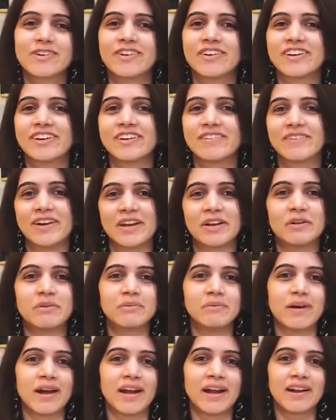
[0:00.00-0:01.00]
story, where
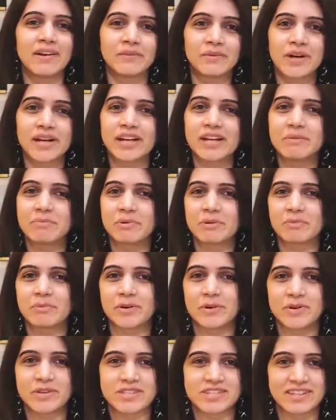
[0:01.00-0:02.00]
you met, where he
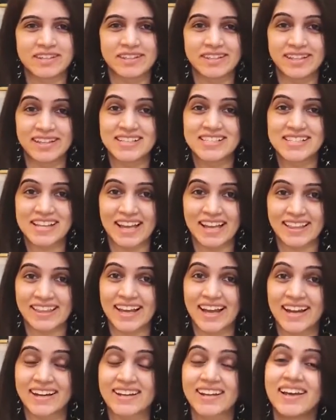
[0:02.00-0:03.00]
proposed, and things like
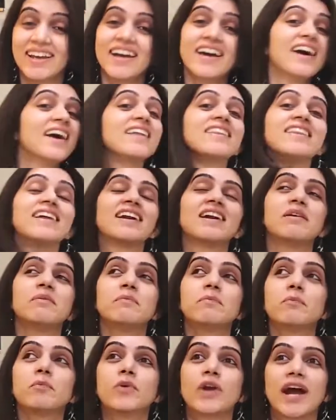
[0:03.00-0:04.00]
that. There
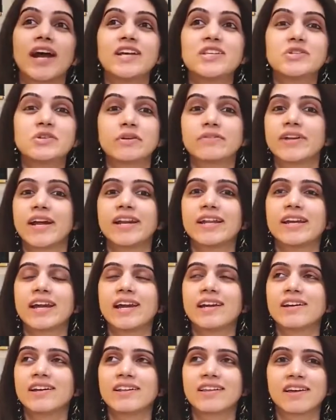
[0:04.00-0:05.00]
are brides who have
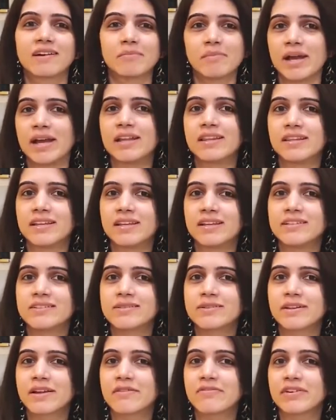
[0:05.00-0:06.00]
dedicated their
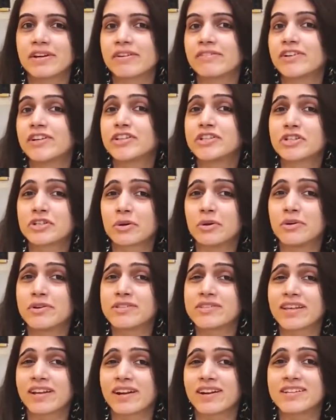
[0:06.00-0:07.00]
Mehendis to their favorite
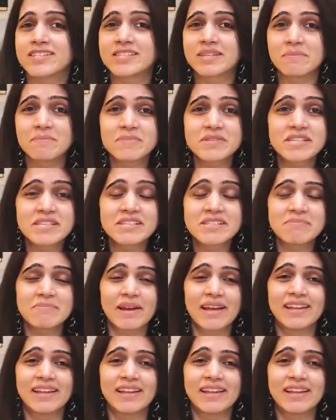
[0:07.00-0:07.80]
shows. There are Simpsons